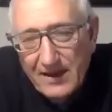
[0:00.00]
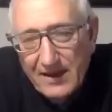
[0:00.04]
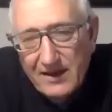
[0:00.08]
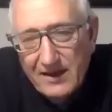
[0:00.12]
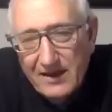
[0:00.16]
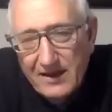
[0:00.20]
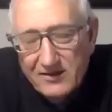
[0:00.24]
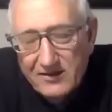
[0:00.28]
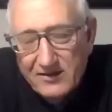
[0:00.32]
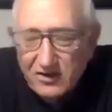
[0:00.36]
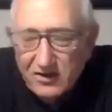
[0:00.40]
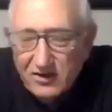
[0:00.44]

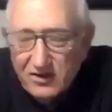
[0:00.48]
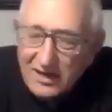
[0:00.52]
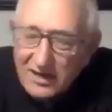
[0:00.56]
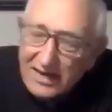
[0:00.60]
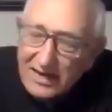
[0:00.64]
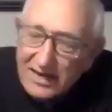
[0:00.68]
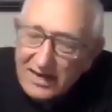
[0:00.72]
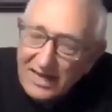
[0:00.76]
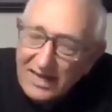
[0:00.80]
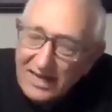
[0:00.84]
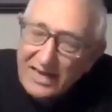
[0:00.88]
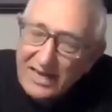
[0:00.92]
So the
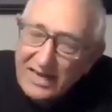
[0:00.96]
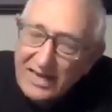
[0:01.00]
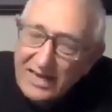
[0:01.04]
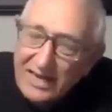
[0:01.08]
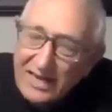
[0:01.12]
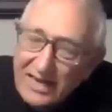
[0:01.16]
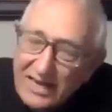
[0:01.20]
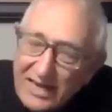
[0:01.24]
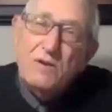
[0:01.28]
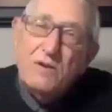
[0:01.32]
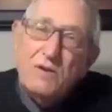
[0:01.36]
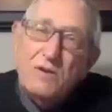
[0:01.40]

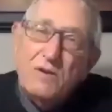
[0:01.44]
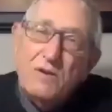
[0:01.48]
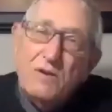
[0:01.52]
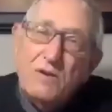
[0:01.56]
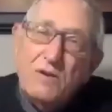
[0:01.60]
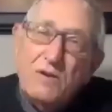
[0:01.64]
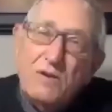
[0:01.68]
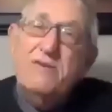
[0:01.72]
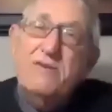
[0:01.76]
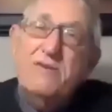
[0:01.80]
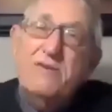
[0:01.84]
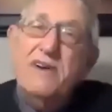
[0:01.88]
leaves will
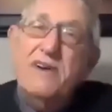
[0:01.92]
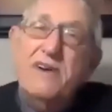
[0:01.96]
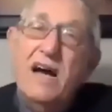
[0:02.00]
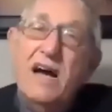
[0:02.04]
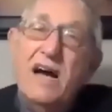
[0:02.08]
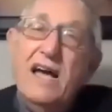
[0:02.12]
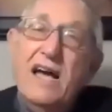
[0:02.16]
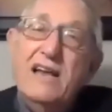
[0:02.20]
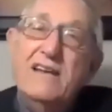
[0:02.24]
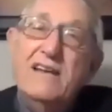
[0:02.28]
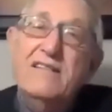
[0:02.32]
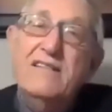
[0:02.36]

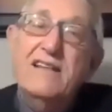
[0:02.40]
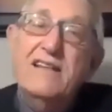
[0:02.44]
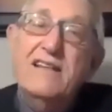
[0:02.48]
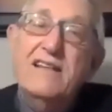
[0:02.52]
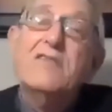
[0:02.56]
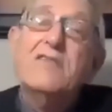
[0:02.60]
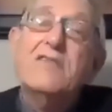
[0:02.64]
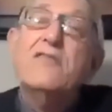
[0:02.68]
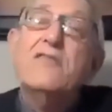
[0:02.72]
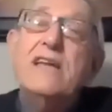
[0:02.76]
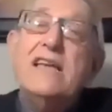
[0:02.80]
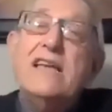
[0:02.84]
provide
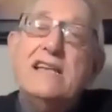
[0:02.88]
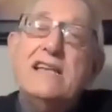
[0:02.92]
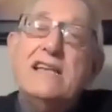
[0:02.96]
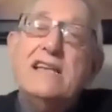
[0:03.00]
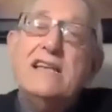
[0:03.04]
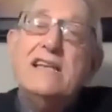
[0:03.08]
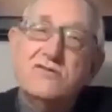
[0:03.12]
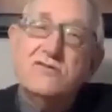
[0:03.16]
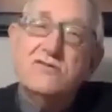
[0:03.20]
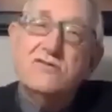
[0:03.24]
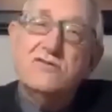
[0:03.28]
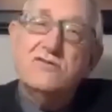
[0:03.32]

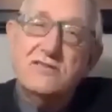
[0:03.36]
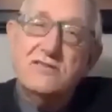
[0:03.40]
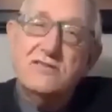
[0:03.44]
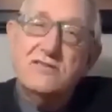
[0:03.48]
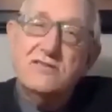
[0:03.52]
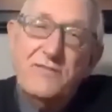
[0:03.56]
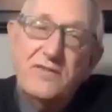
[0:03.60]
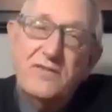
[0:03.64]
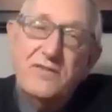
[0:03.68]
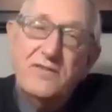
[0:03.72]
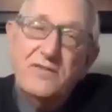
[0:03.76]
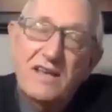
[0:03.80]
greens,
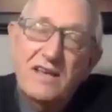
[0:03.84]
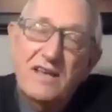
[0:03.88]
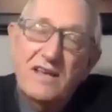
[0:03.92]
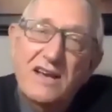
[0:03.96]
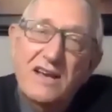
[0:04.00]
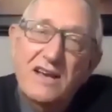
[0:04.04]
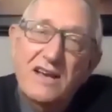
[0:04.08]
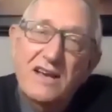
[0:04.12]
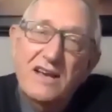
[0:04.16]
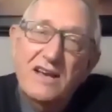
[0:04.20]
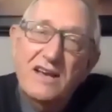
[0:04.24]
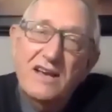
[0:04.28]

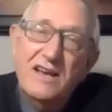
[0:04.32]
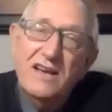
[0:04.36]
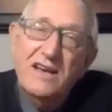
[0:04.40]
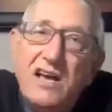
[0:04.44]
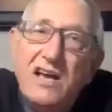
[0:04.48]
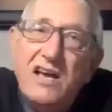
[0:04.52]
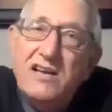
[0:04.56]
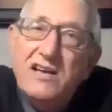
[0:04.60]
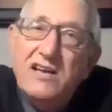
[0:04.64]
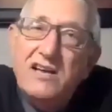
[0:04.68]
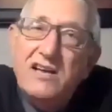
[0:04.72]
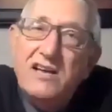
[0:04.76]
such
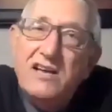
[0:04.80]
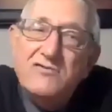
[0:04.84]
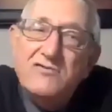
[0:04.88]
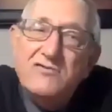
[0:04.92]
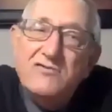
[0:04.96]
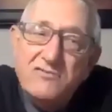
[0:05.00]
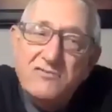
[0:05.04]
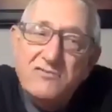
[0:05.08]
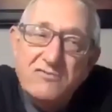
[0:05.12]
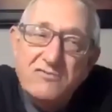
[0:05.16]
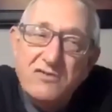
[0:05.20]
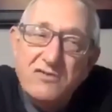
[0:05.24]

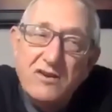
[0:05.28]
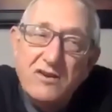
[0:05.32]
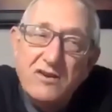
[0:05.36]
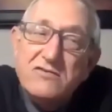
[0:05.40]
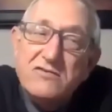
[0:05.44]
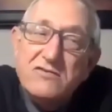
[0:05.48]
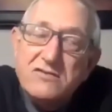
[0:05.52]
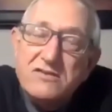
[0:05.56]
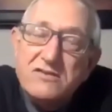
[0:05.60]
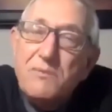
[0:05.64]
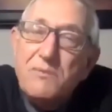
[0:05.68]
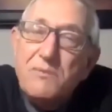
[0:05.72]
as
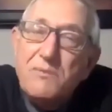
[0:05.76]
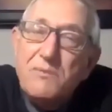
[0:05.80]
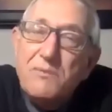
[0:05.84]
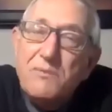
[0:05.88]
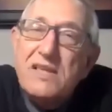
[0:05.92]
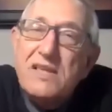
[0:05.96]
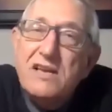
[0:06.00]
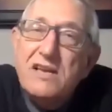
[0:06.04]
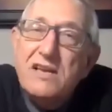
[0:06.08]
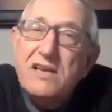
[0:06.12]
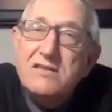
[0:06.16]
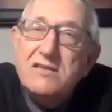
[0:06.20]
something
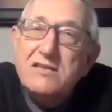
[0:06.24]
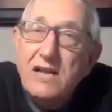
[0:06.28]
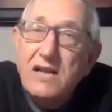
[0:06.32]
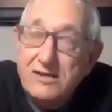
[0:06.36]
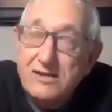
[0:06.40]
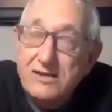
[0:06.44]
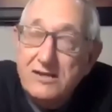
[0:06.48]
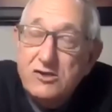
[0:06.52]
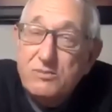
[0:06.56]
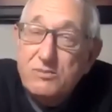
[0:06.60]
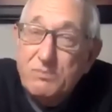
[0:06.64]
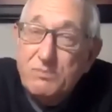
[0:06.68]
that is like
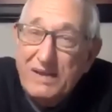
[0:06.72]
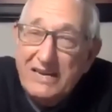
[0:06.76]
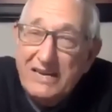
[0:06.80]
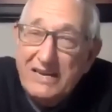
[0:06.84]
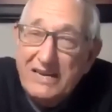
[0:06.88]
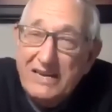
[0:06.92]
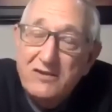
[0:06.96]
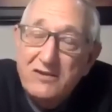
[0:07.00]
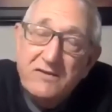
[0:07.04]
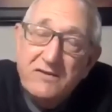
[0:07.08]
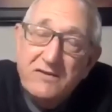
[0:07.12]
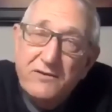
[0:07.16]

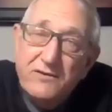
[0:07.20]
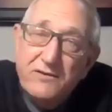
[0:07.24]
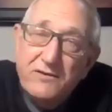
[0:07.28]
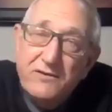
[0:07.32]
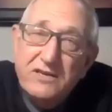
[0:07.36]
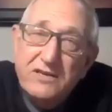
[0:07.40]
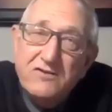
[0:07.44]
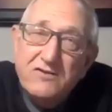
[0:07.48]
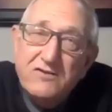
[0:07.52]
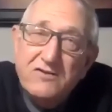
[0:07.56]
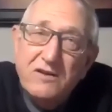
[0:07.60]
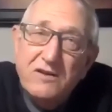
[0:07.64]
spinach, for
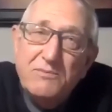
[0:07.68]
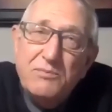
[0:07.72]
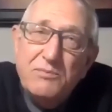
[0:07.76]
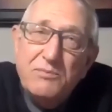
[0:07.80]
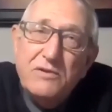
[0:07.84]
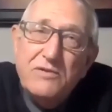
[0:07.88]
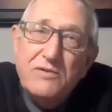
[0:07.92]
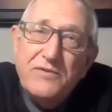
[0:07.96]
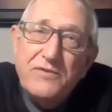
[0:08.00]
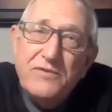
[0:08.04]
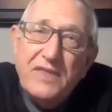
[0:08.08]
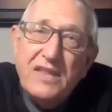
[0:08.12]

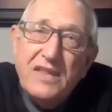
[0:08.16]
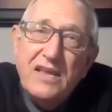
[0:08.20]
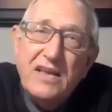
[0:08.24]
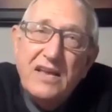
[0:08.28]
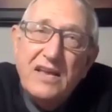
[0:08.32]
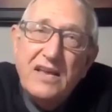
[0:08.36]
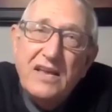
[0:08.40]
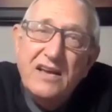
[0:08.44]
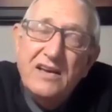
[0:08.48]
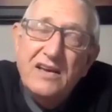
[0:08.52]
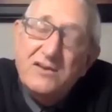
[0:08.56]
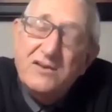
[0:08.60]
example.
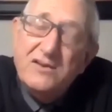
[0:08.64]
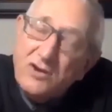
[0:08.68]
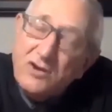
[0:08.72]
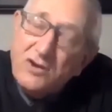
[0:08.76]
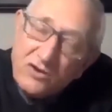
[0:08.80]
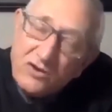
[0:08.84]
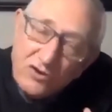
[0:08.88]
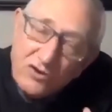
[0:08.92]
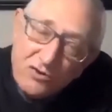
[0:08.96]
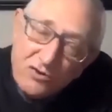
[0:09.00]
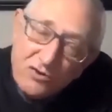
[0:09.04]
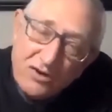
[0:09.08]
So you
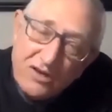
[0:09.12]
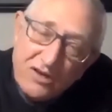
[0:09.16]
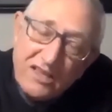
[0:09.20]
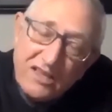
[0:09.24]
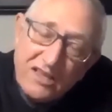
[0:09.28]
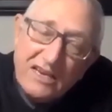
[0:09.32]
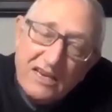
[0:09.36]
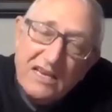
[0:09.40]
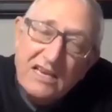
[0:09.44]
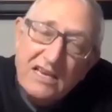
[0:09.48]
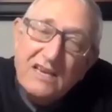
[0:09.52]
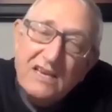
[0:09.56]
can cook the
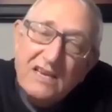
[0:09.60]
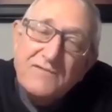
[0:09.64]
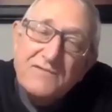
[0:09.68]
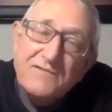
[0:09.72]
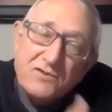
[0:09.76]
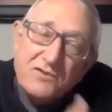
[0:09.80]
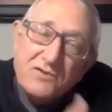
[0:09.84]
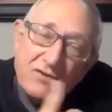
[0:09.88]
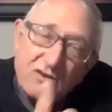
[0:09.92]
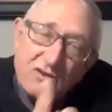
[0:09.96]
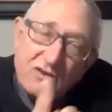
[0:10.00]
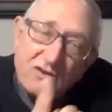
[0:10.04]

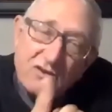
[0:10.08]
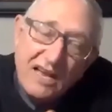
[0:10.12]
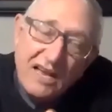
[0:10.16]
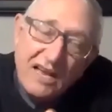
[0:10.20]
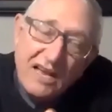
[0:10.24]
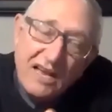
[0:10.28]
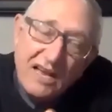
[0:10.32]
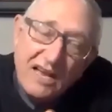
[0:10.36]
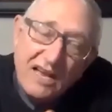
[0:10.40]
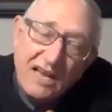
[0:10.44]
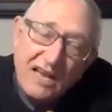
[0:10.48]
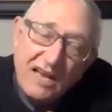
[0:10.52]
leaves, you can have
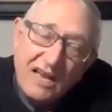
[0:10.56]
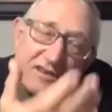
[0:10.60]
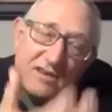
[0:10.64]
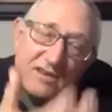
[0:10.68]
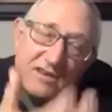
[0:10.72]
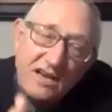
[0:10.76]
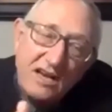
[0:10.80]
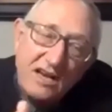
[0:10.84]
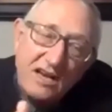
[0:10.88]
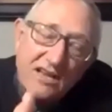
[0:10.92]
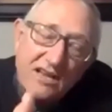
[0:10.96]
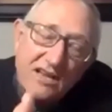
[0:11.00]
the
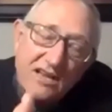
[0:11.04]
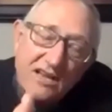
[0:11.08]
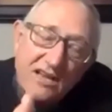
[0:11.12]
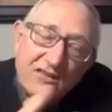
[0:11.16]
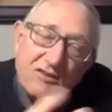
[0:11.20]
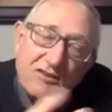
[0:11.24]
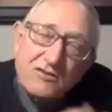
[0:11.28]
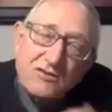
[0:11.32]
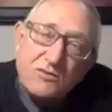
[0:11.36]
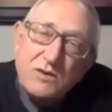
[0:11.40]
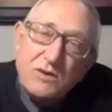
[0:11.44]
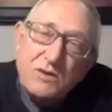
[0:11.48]
leaves,
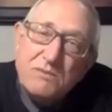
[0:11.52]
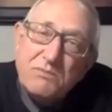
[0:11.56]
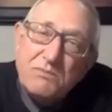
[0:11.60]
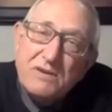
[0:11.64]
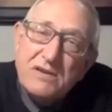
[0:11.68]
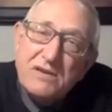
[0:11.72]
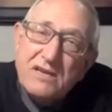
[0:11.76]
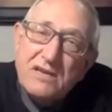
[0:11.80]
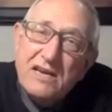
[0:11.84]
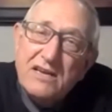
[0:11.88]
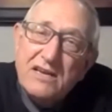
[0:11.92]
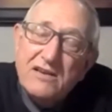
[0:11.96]
and the sweet
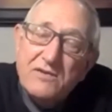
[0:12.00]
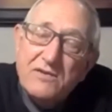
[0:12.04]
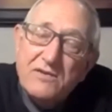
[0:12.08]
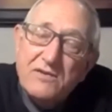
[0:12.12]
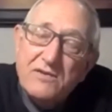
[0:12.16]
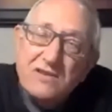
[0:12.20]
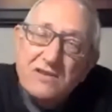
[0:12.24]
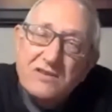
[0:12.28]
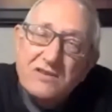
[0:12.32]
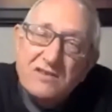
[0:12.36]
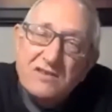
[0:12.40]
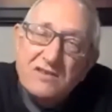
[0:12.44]
potato
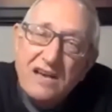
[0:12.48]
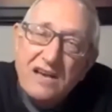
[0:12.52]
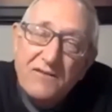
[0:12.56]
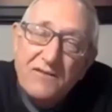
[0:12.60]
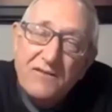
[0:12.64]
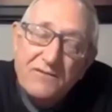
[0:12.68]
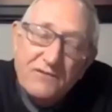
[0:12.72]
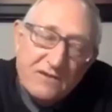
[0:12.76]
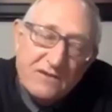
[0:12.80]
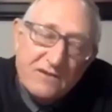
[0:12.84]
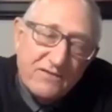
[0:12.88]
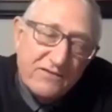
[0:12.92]

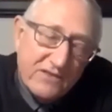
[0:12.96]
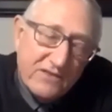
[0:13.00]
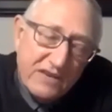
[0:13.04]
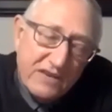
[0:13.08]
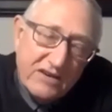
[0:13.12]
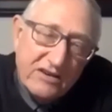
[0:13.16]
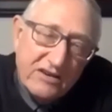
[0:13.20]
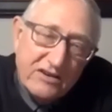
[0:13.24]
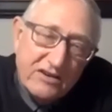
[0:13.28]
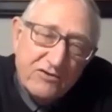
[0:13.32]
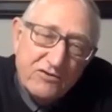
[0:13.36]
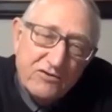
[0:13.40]
itself is
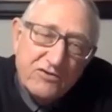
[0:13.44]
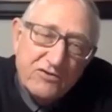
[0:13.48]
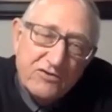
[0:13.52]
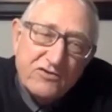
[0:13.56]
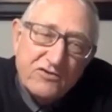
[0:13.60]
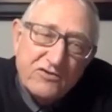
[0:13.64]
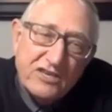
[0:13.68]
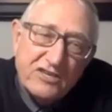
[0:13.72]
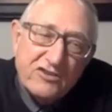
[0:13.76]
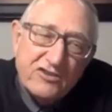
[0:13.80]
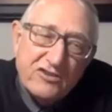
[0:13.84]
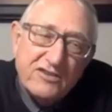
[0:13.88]
very
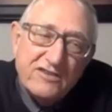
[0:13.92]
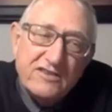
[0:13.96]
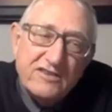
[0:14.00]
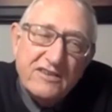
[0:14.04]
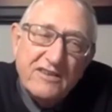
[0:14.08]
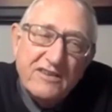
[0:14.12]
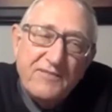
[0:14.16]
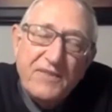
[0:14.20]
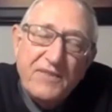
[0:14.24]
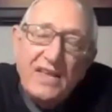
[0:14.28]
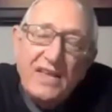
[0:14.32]
nutritious.